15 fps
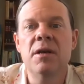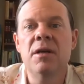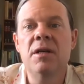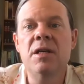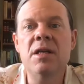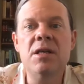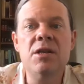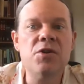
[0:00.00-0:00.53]

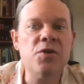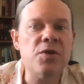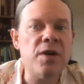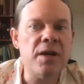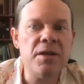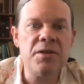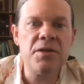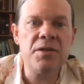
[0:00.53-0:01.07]
He
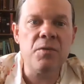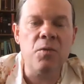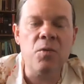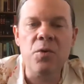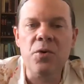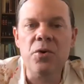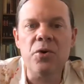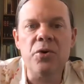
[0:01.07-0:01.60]
creates the
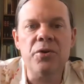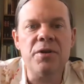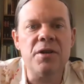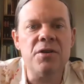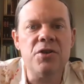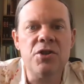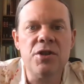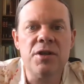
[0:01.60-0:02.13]
world
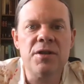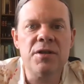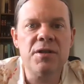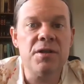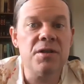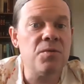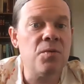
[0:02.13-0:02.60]
in Genesis